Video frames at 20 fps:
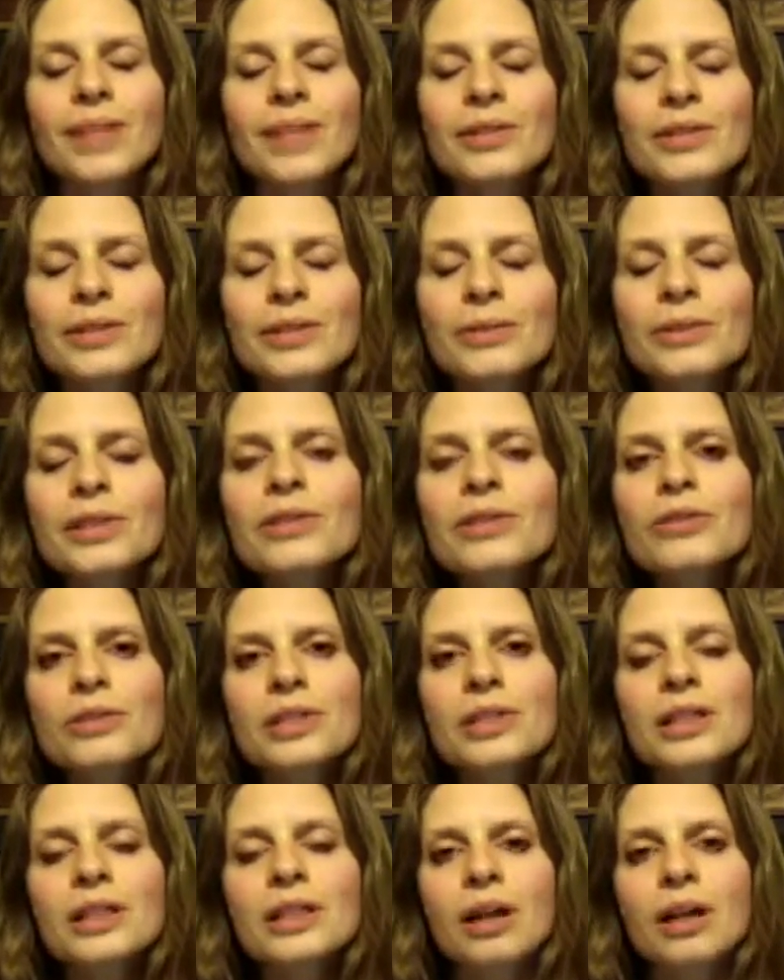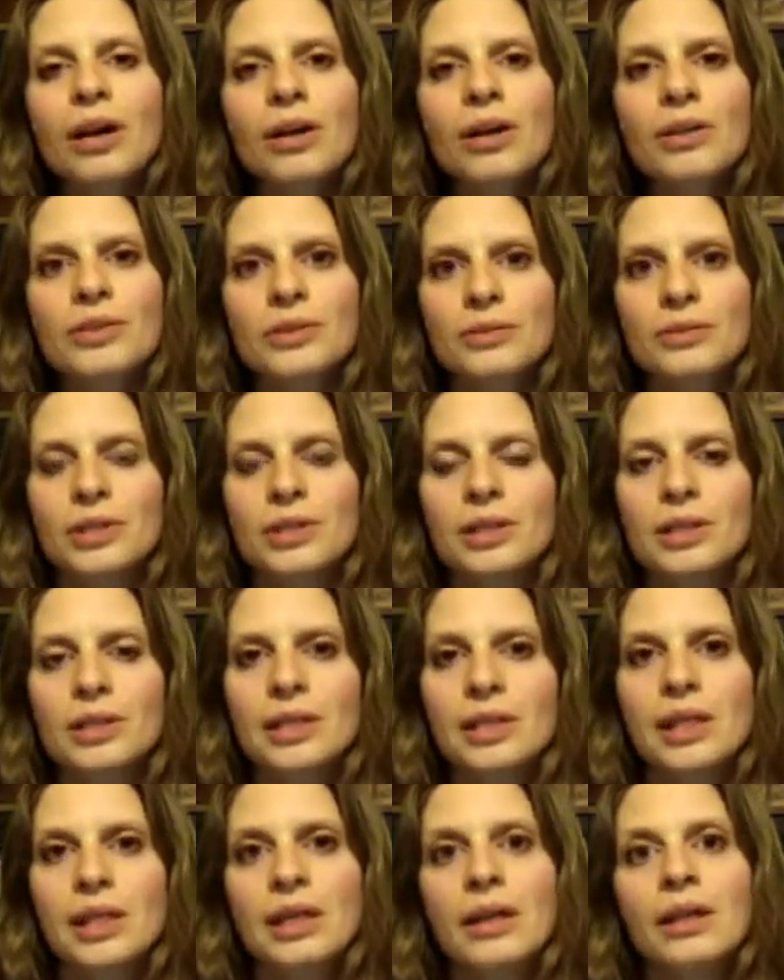So it's interesting also to
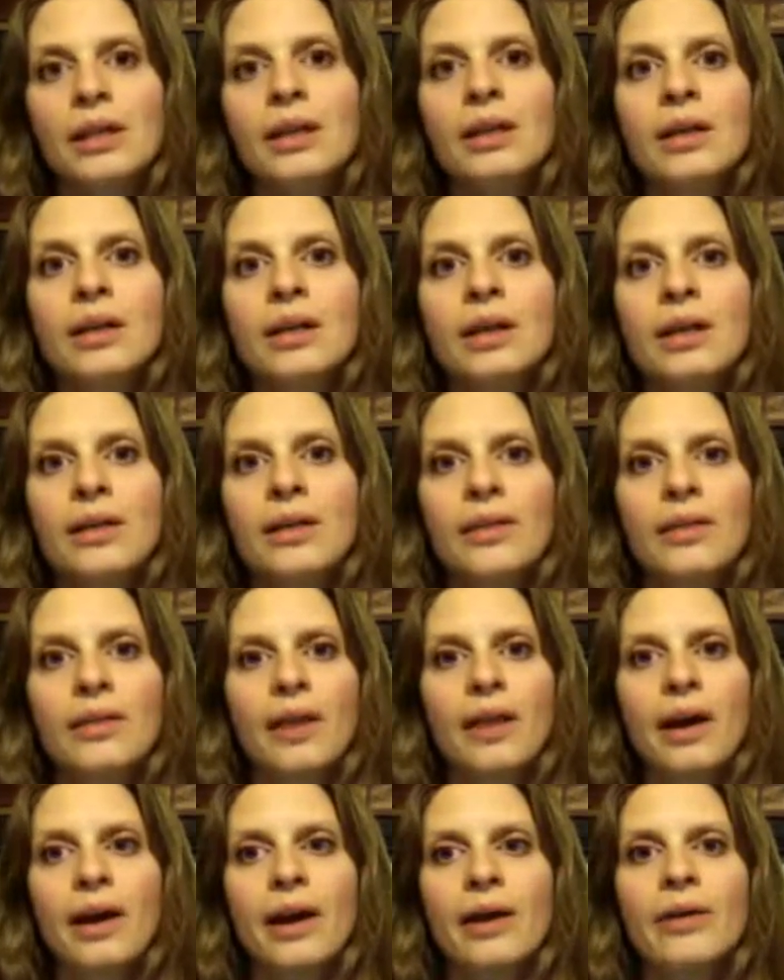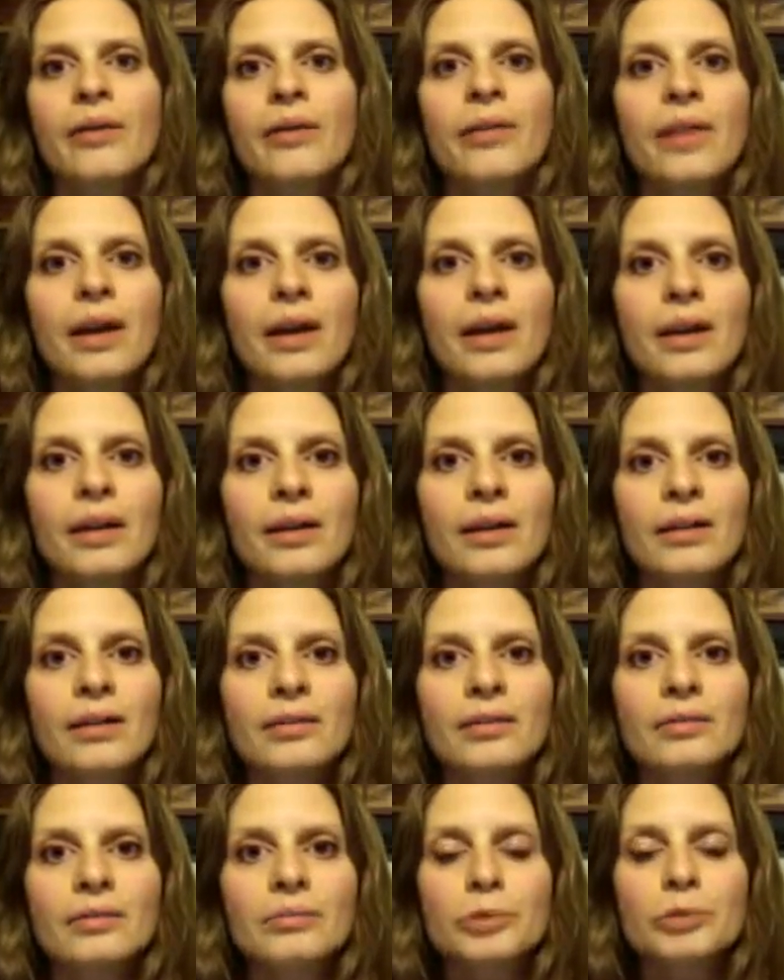see how they
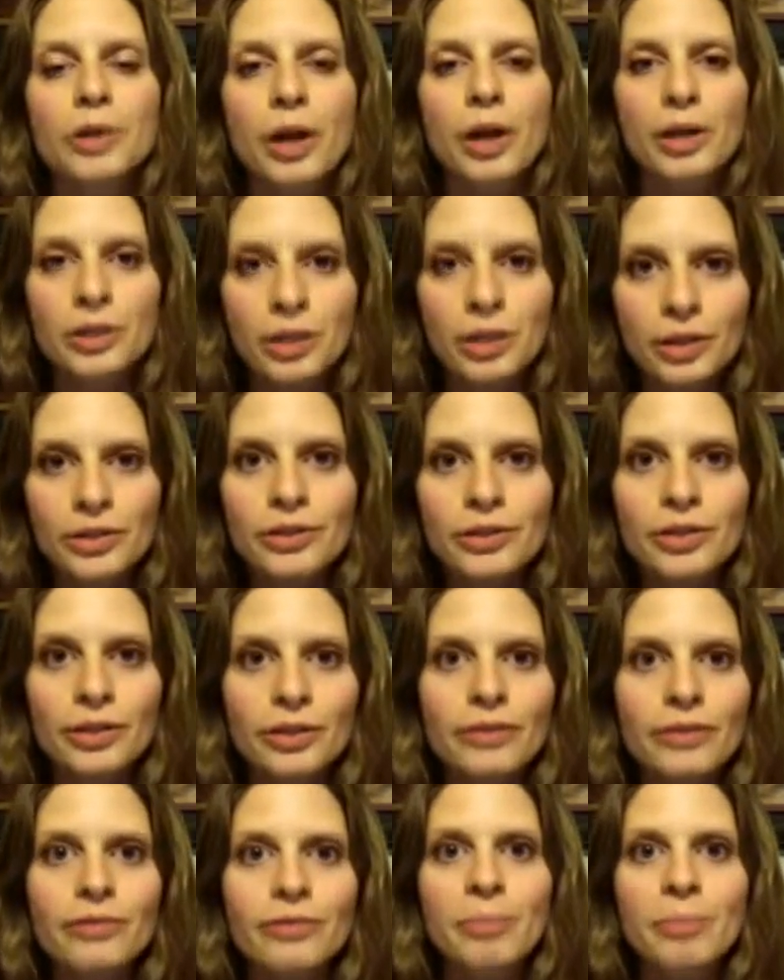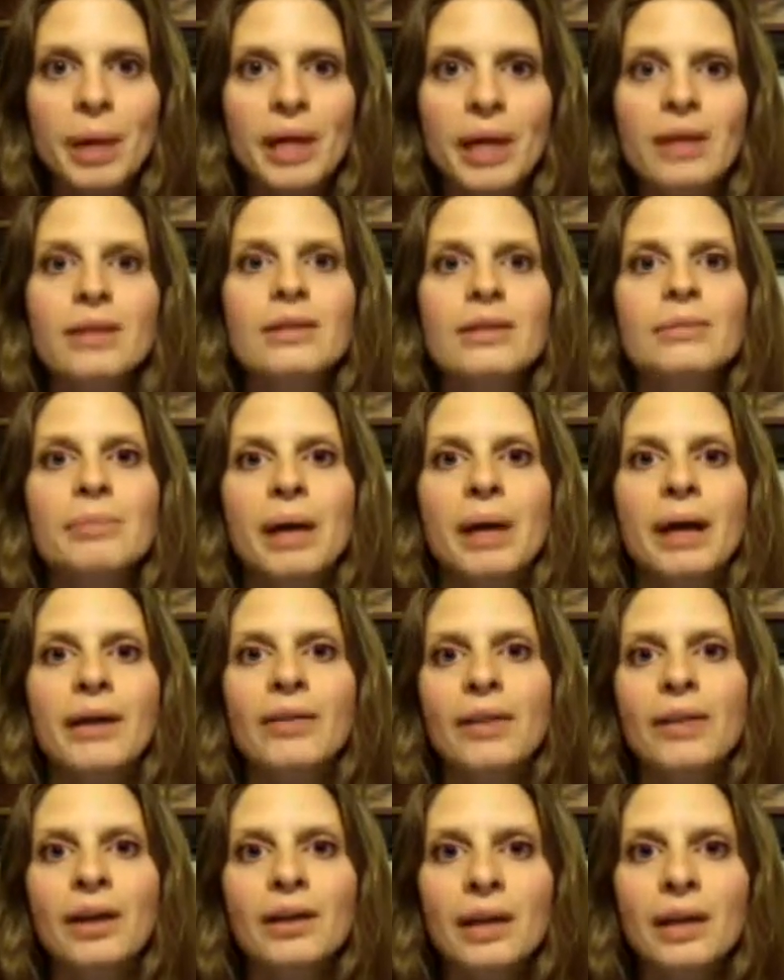tried to conserve paint
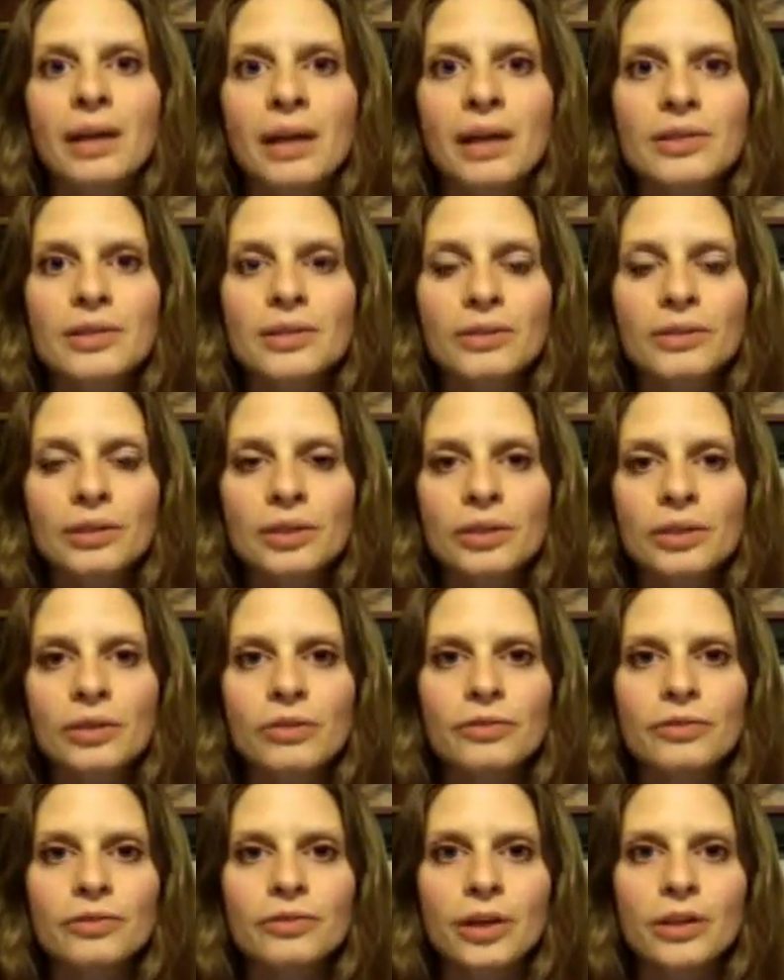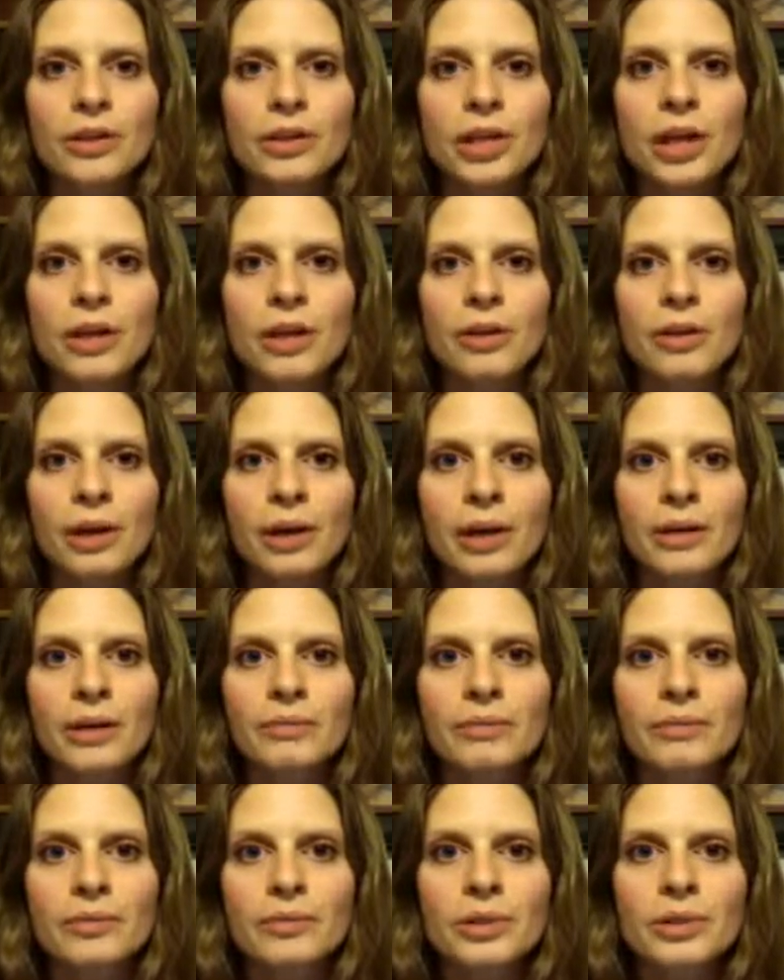back then, and I certainly don't fault Giotto. I
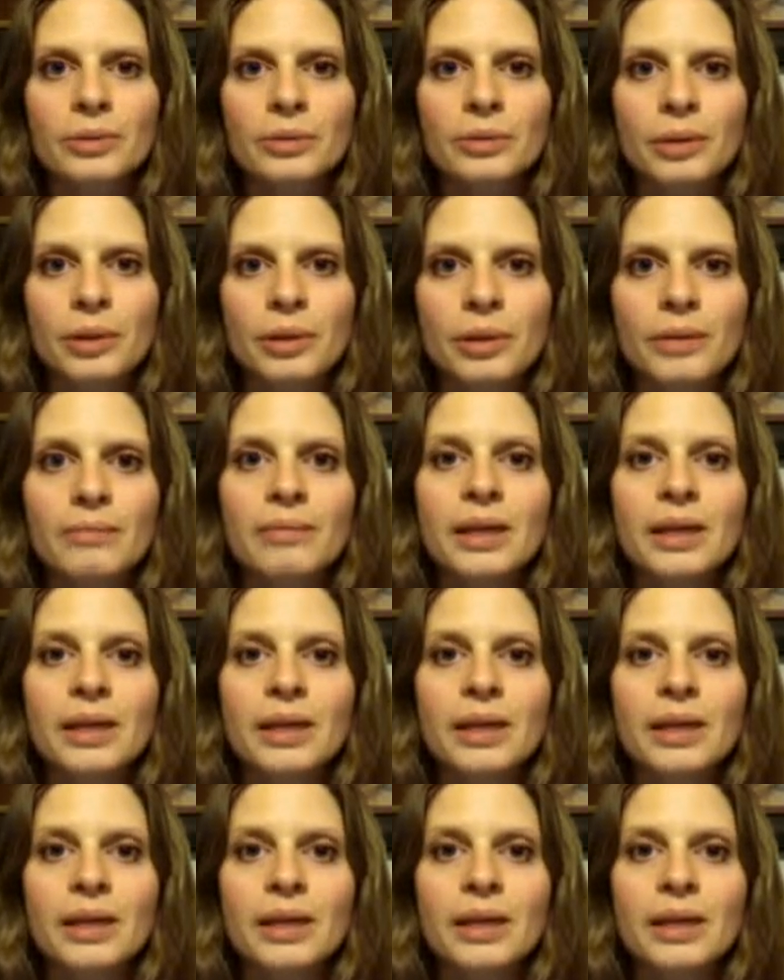don't want to